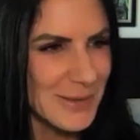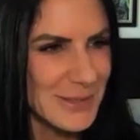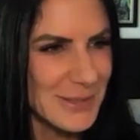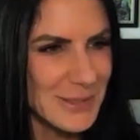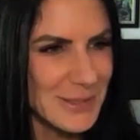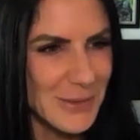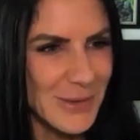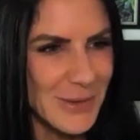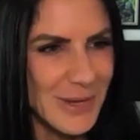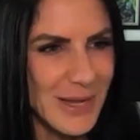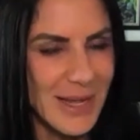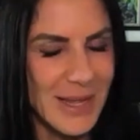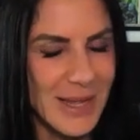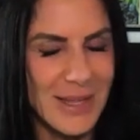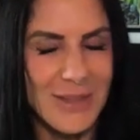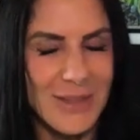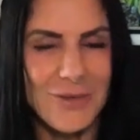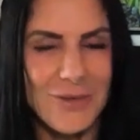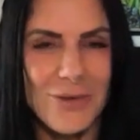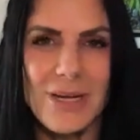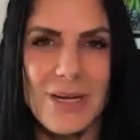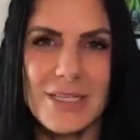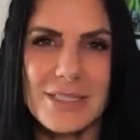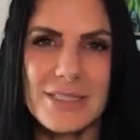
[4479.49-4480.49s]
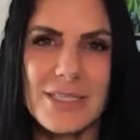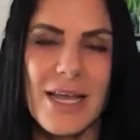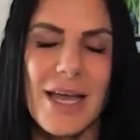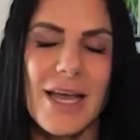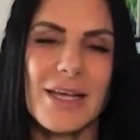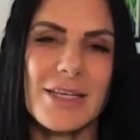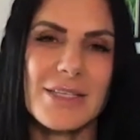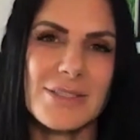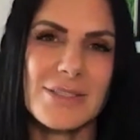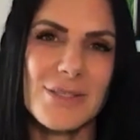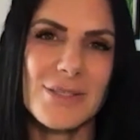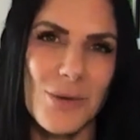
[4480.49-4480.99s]
So you guys,
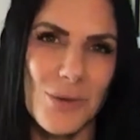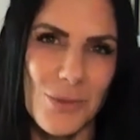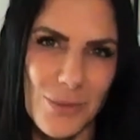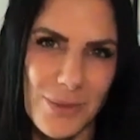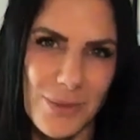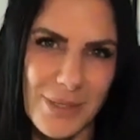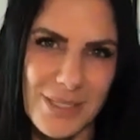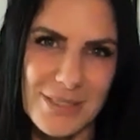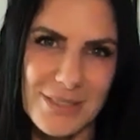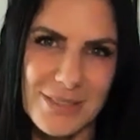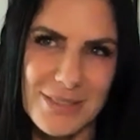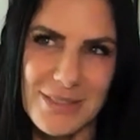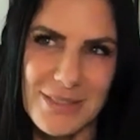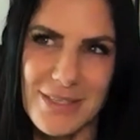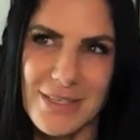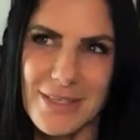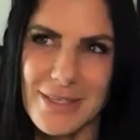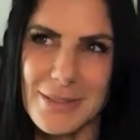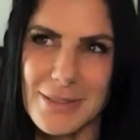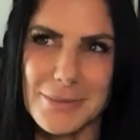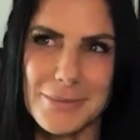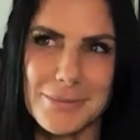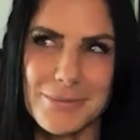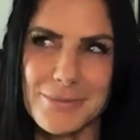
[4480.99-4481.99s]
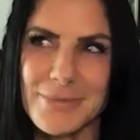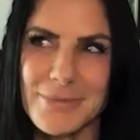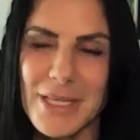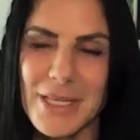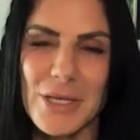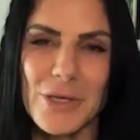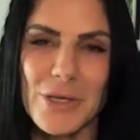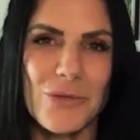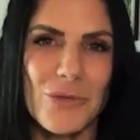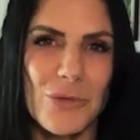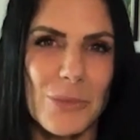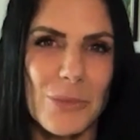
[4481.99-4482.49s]
as always,
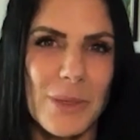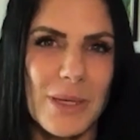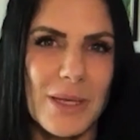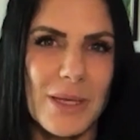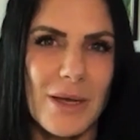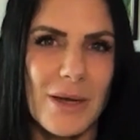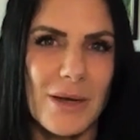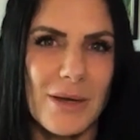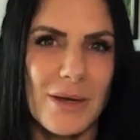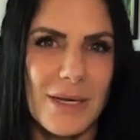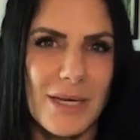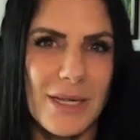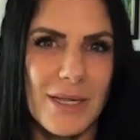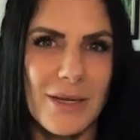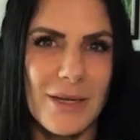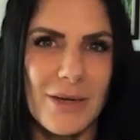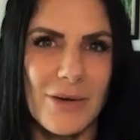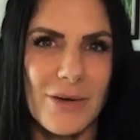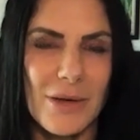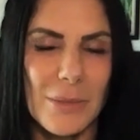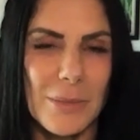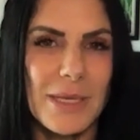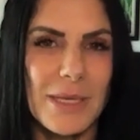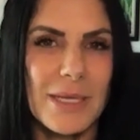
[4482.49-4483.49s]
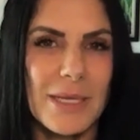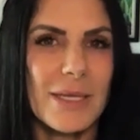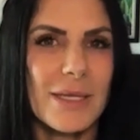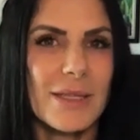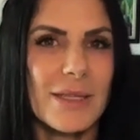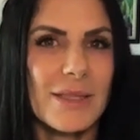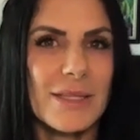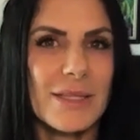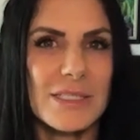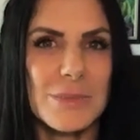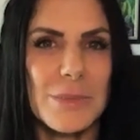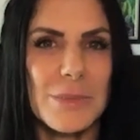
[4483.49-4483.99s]
thank you for being on here and
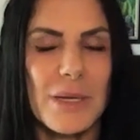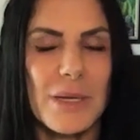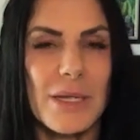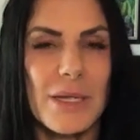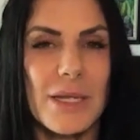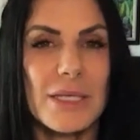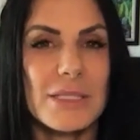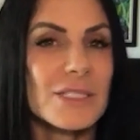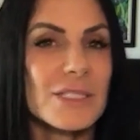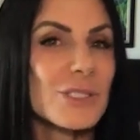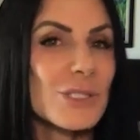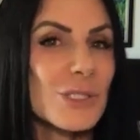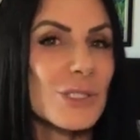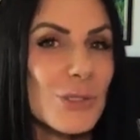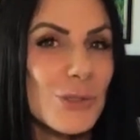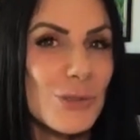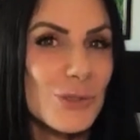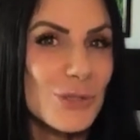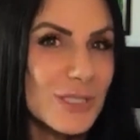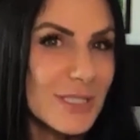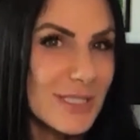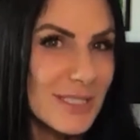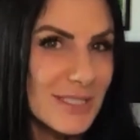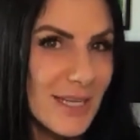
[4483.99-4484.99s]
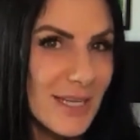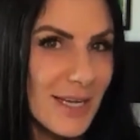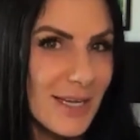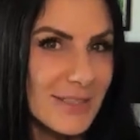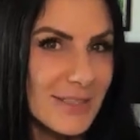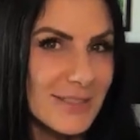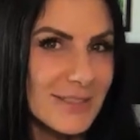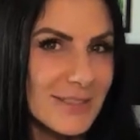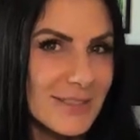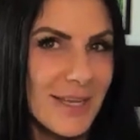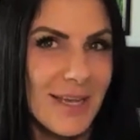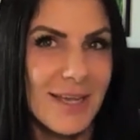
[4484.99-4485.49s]
making this podcast such a huge
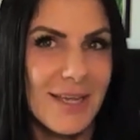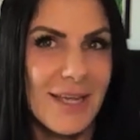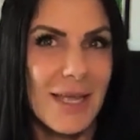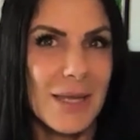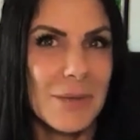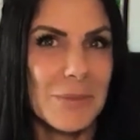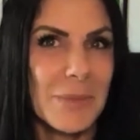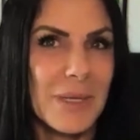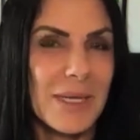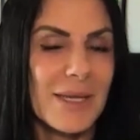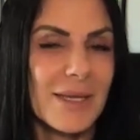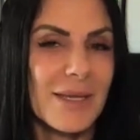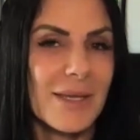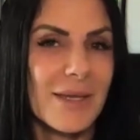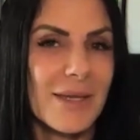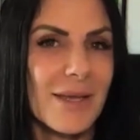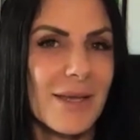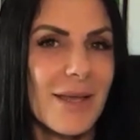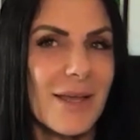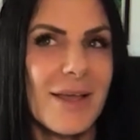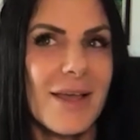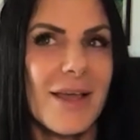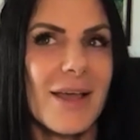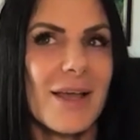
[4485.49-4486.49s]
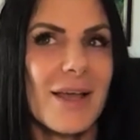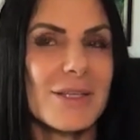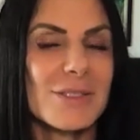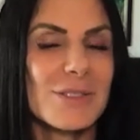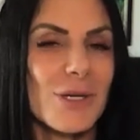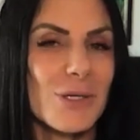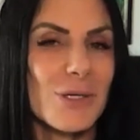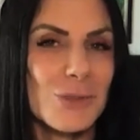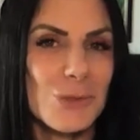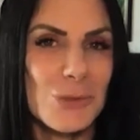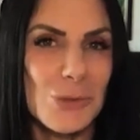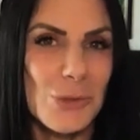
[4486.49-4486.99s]
success, and making
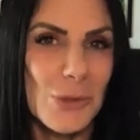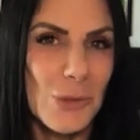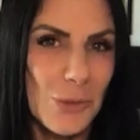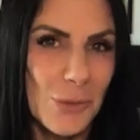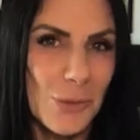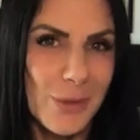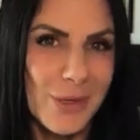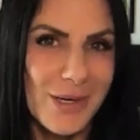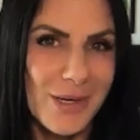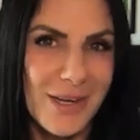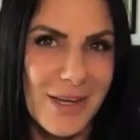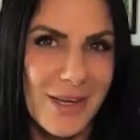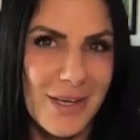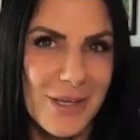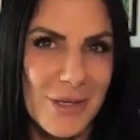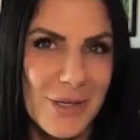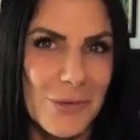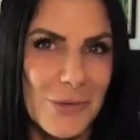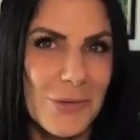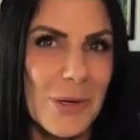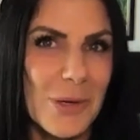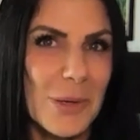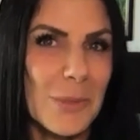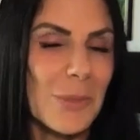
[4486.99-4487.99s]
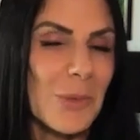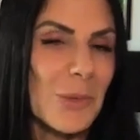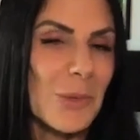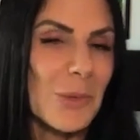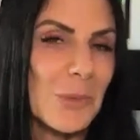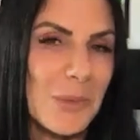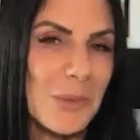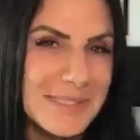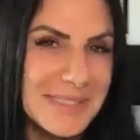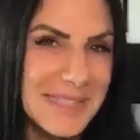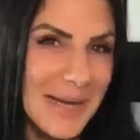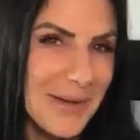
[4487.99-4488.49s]
Dr. Lauren your
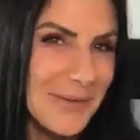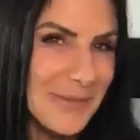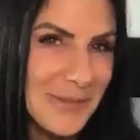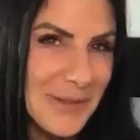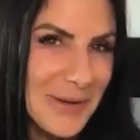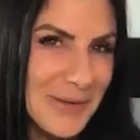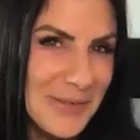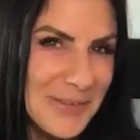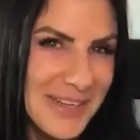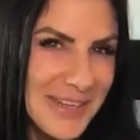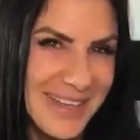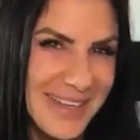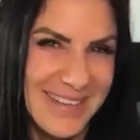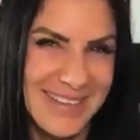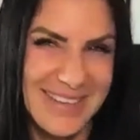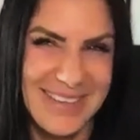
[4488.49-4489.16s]
#1 download.